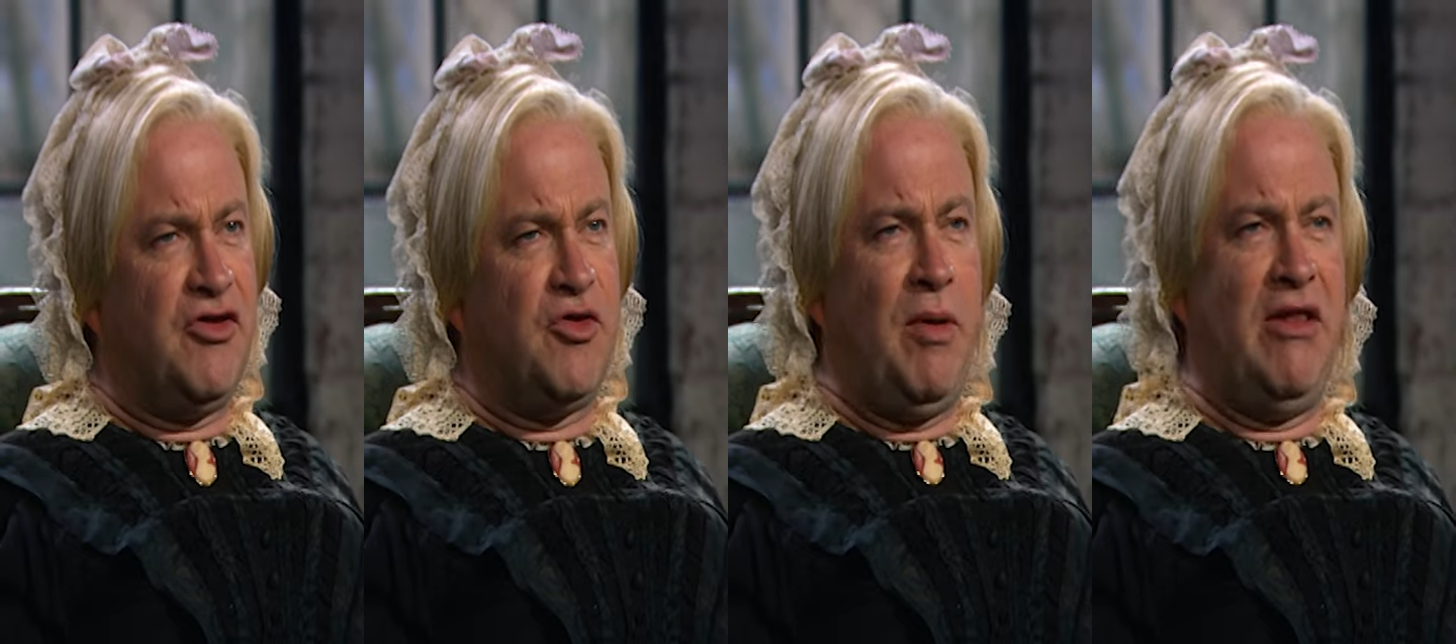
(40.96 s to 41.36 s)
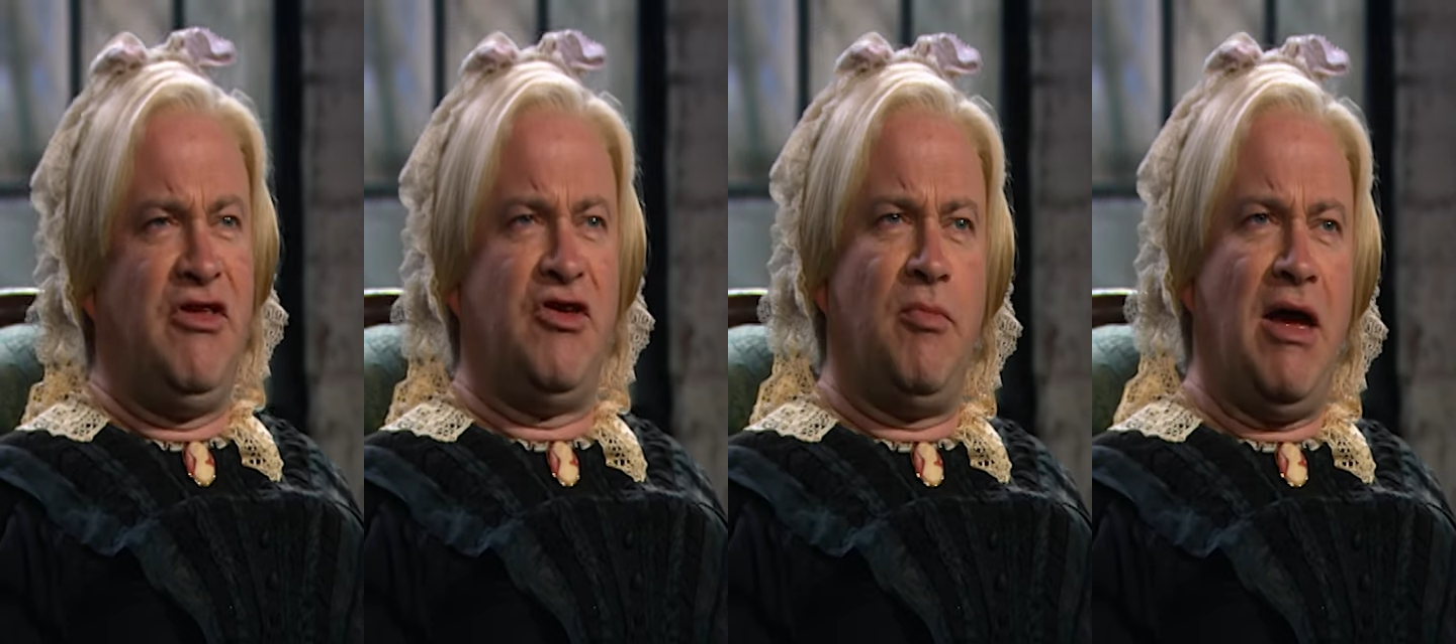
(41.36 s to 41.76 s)
to spend
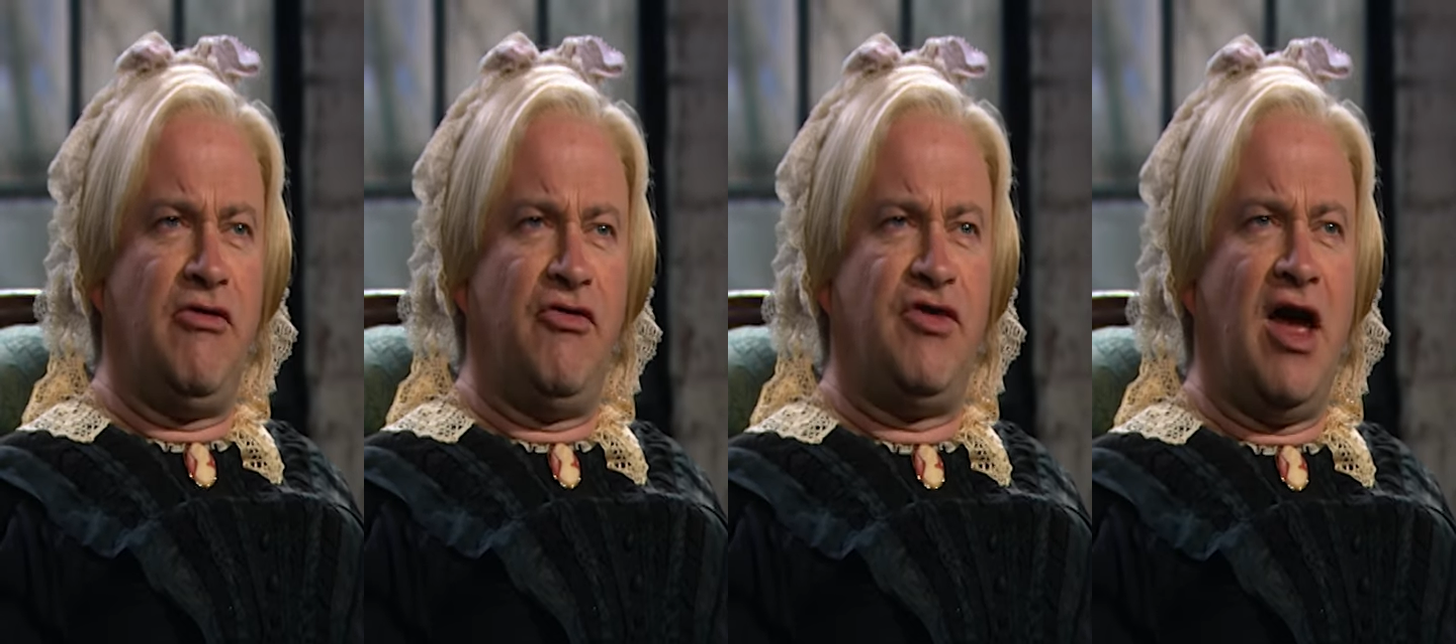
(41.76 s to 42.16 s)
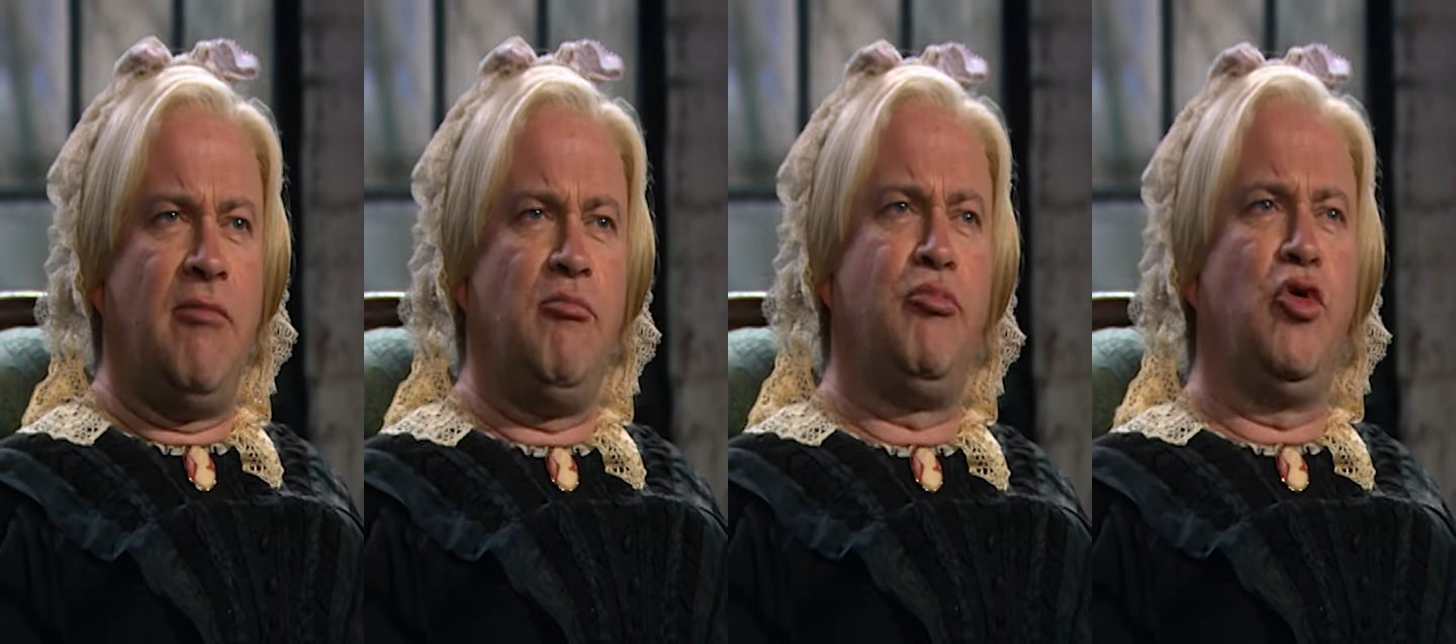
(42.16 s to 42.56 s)
this amount of
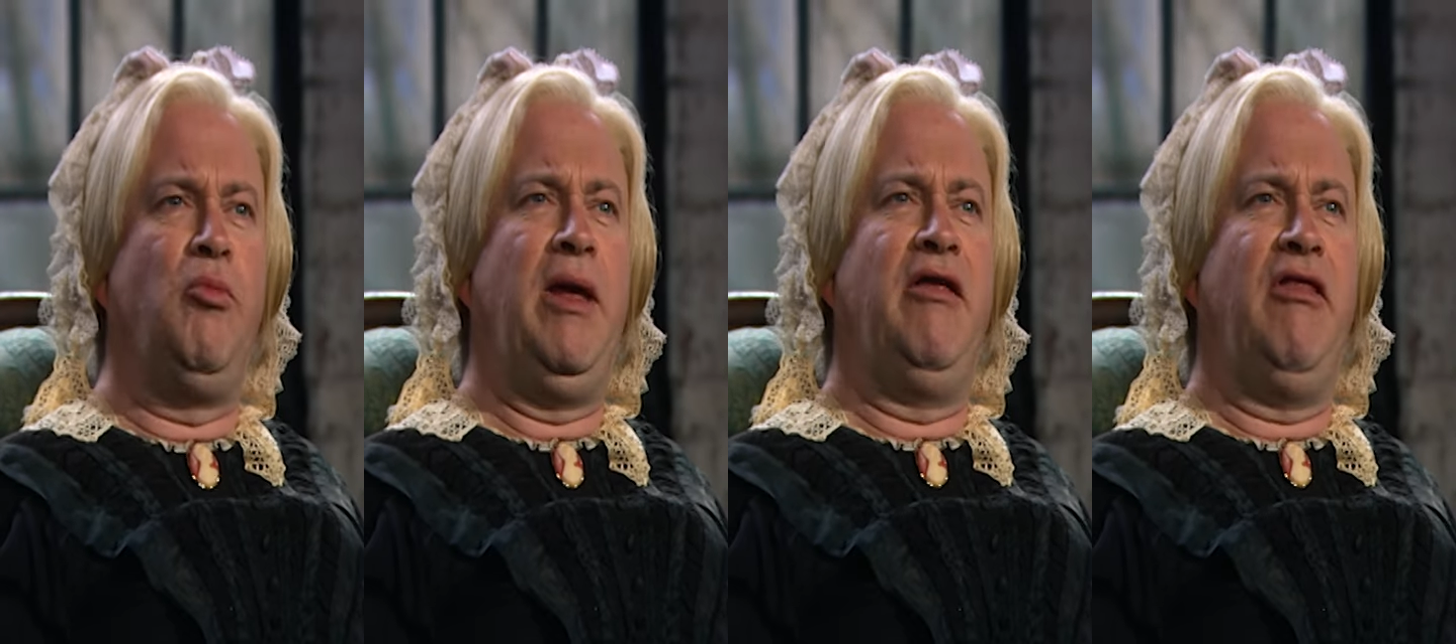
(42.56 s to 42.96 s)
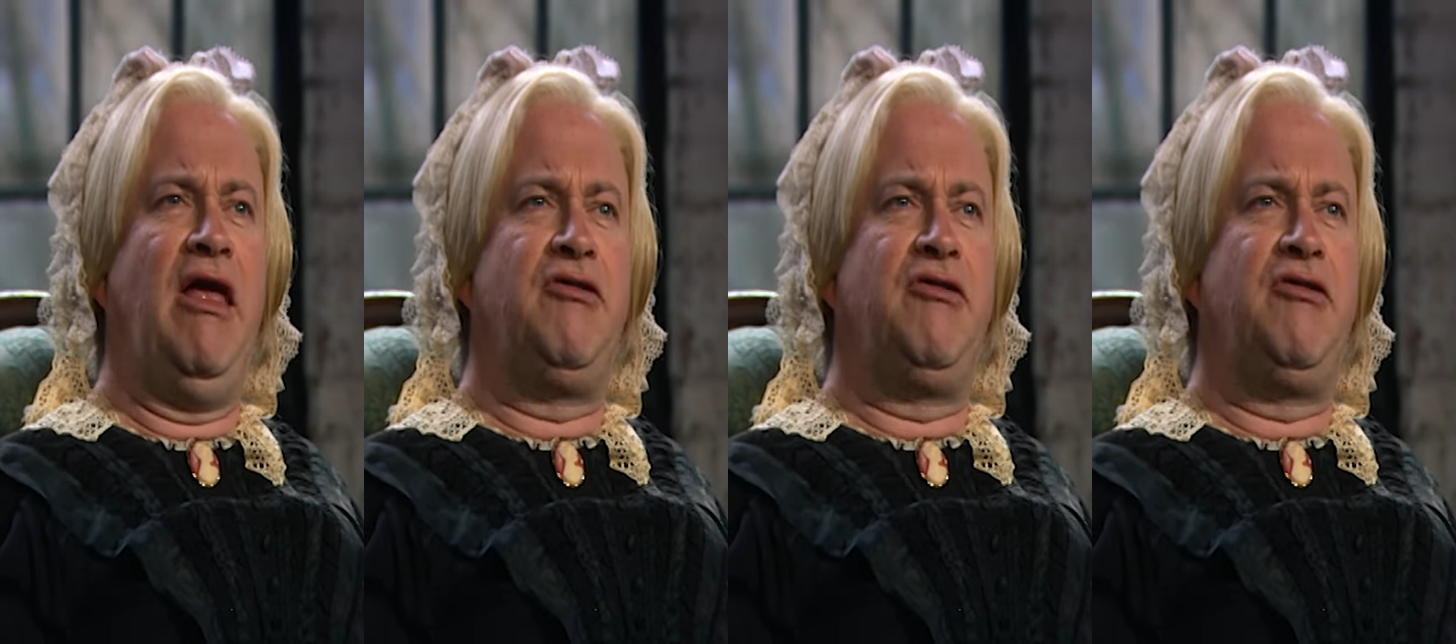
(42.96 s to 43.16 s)
time brooming their